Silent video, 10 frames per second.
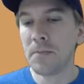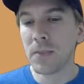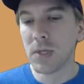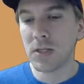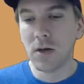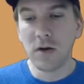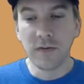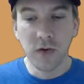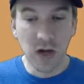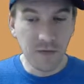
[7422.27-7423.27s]
So
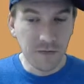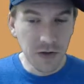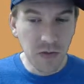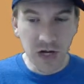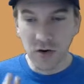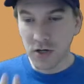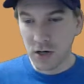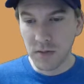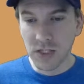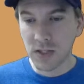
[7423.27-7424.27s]
if you have feedback or
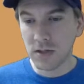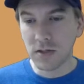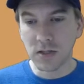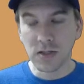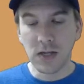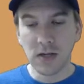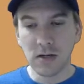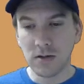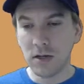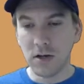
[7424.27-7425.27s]
comments, you can send,
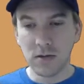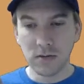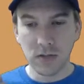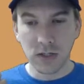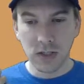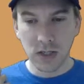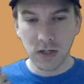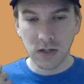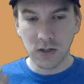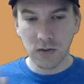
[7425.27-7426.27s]
you know, you can
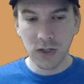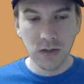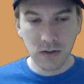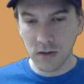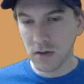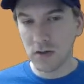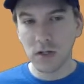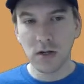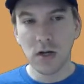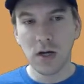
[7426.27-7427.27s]
send a tweet, you
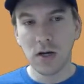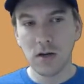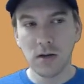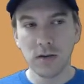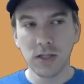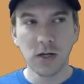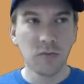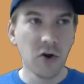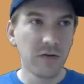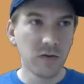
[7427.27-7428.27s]
can send a
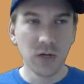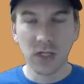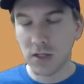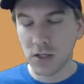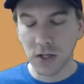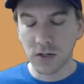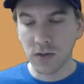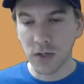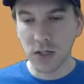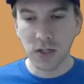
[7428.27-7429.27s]
private message on
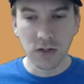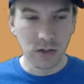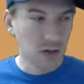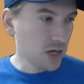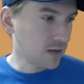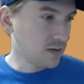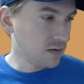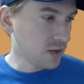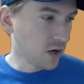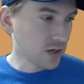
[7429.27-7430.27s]
Twitch, you can
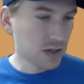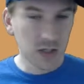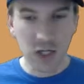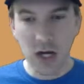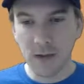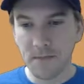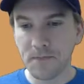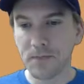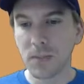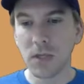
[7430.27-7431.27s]
talk in the chat,
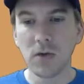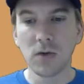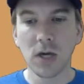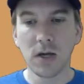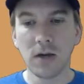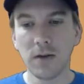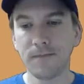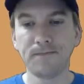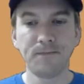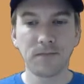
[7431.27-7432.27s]
you
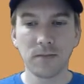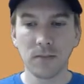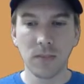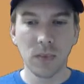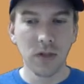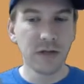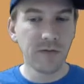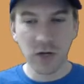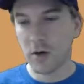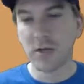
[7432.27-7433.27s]
can leave
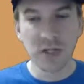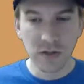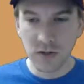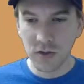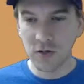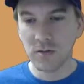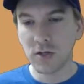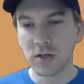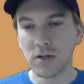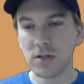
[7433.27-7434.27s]
a comment on YouTube,
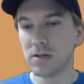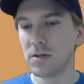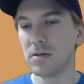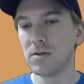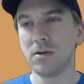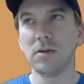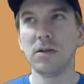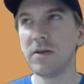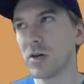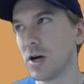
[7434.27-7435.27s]
you can
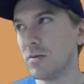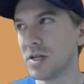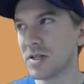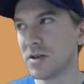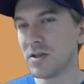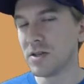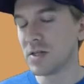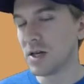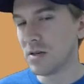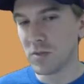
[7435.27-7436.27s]
leave a comment on the
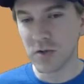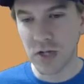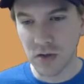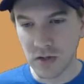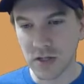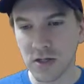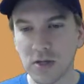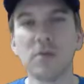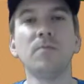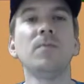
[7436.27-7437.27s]
site, bluetengu.com,